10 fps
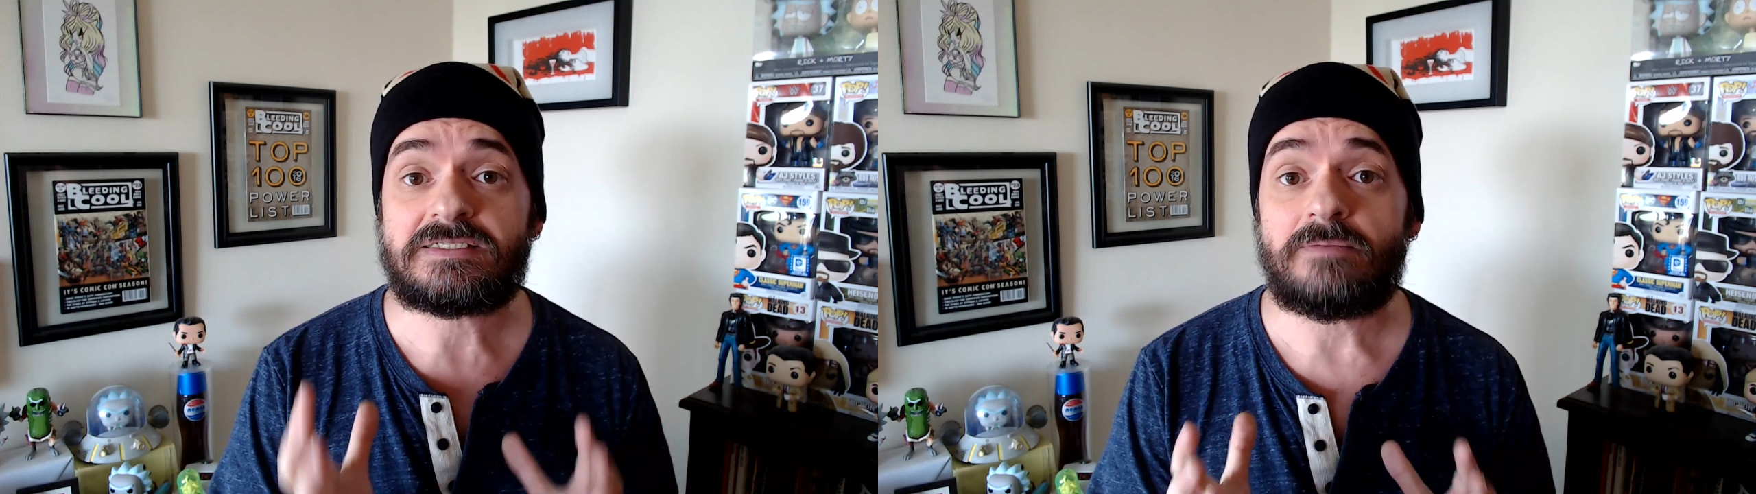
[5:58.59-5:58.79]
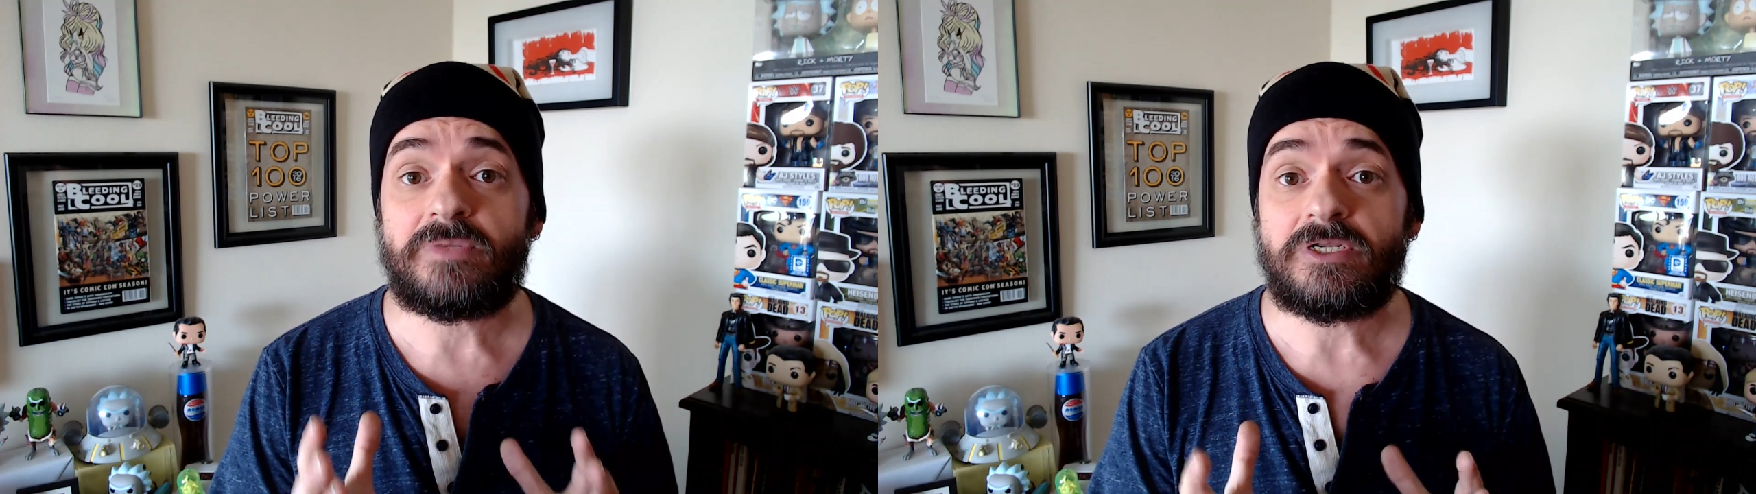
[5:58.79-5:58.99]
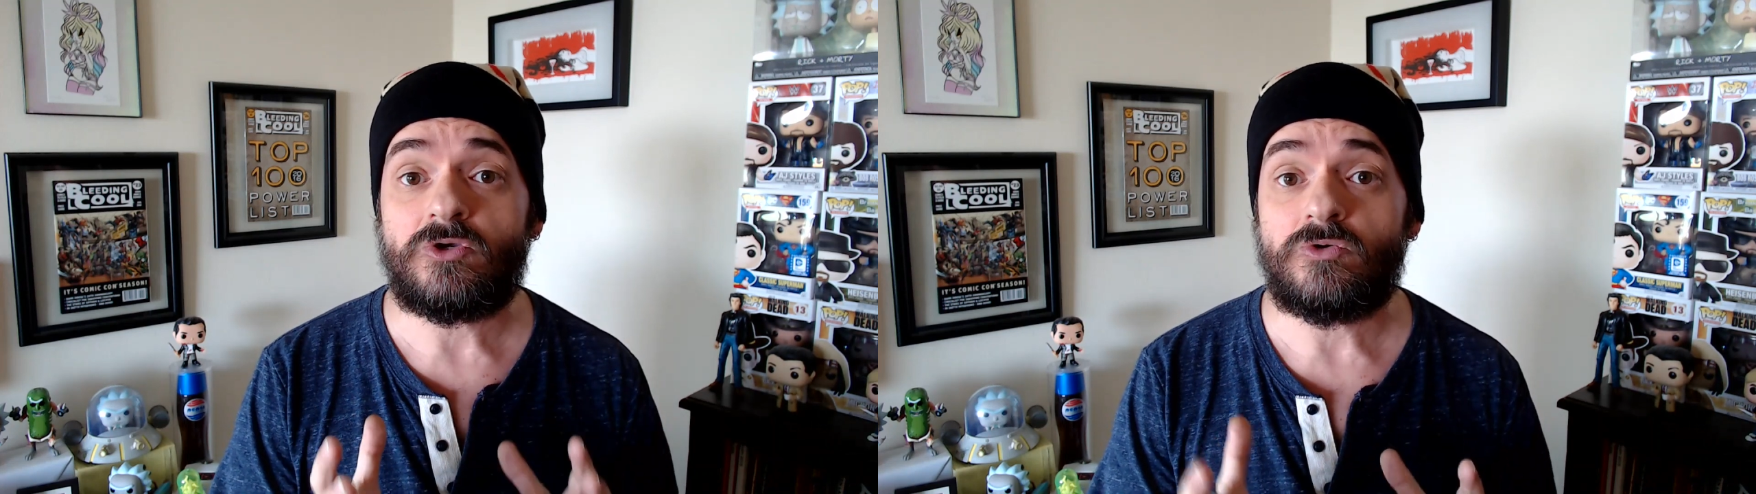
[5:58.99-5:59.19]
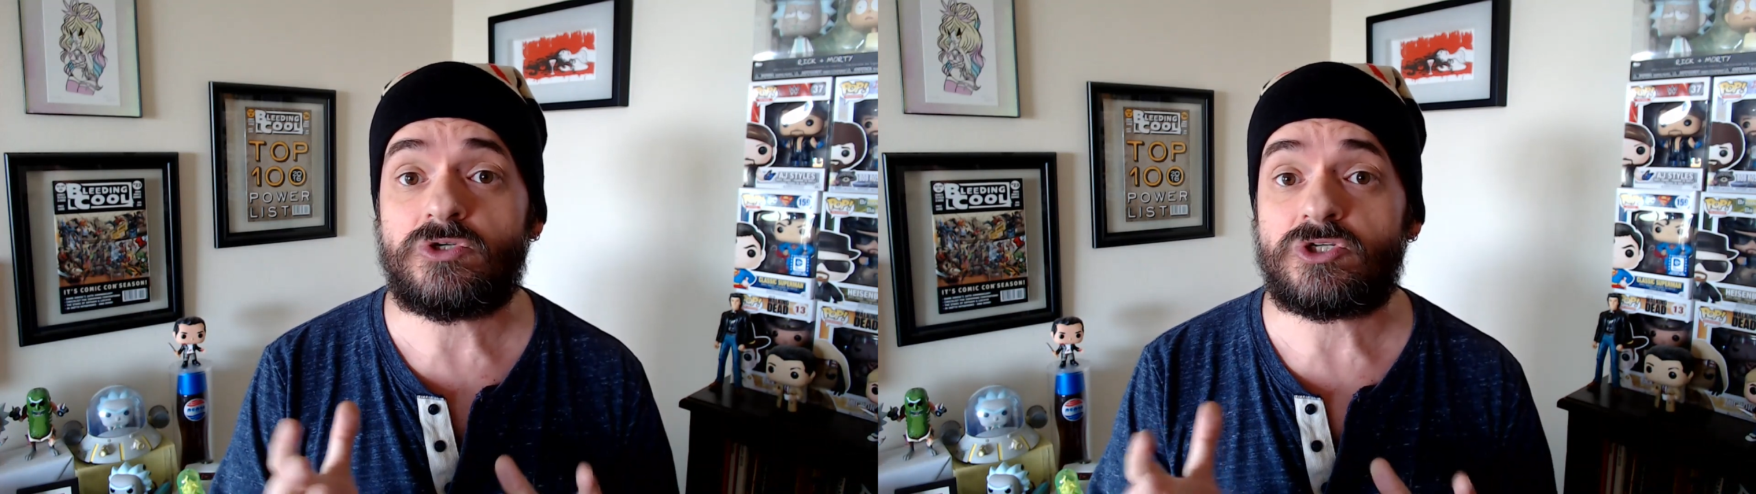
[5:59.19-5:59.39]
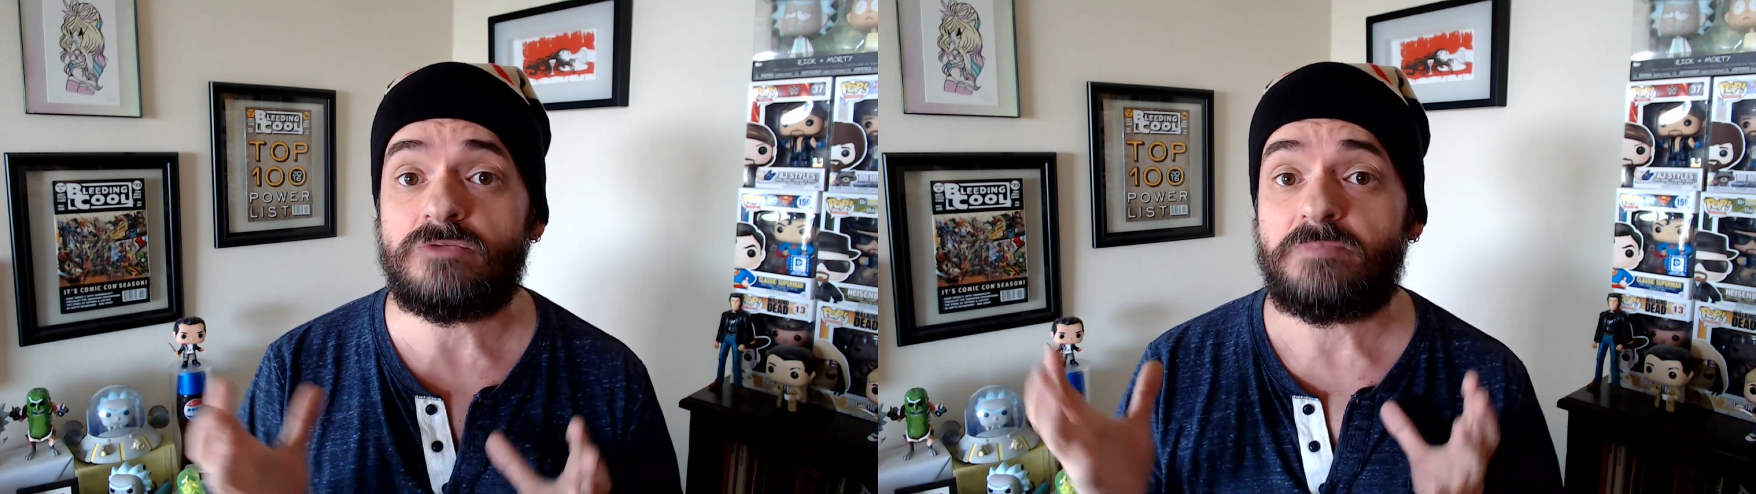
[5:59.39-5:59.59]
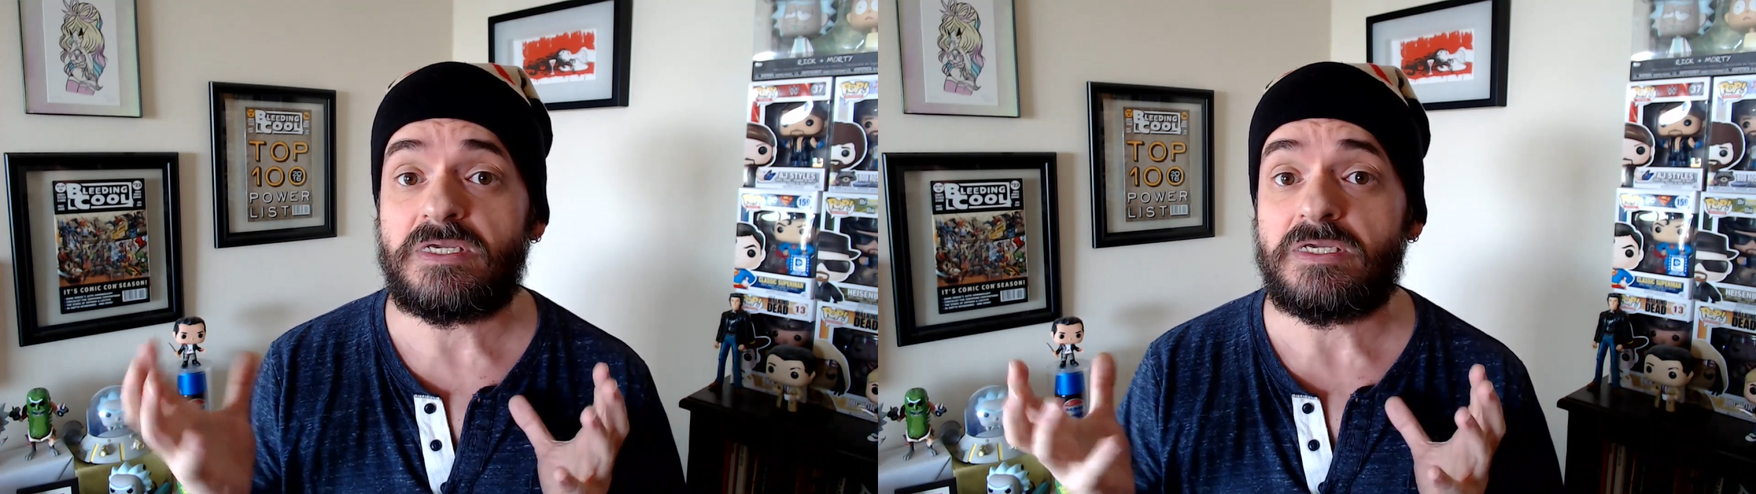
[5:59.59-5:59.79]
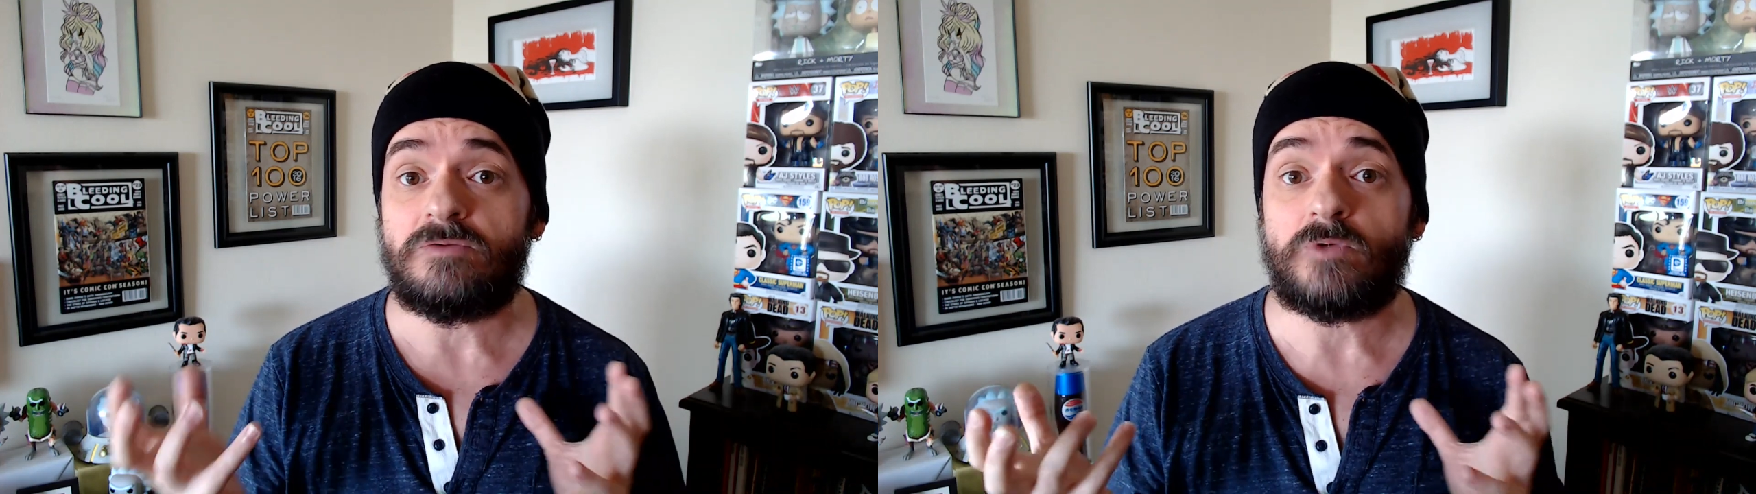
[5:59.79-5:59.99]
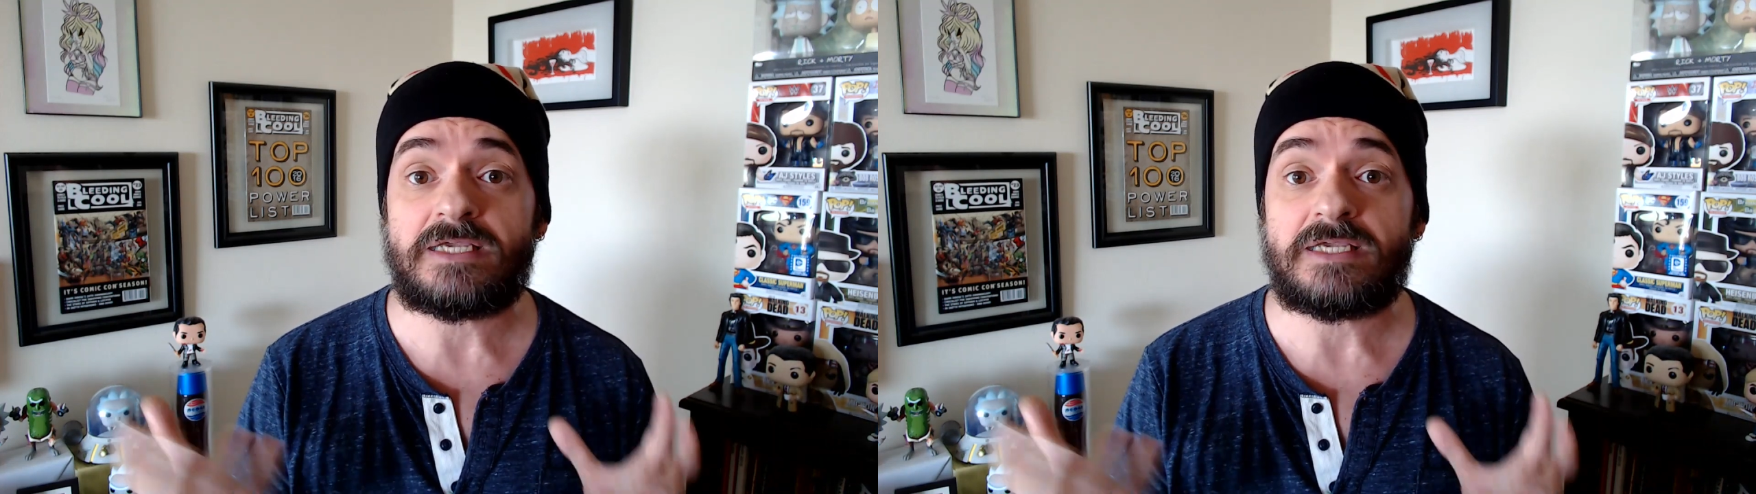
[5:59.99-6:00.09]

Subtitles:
somebody who should be